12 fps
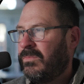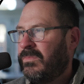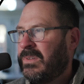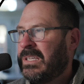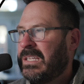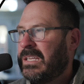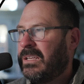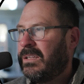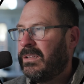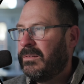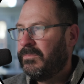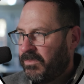
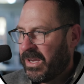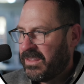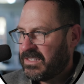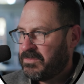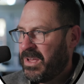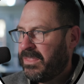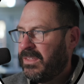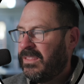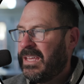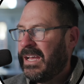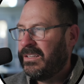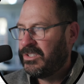need by this method.
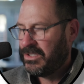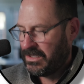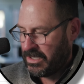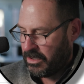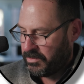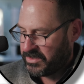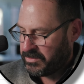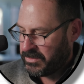That just helps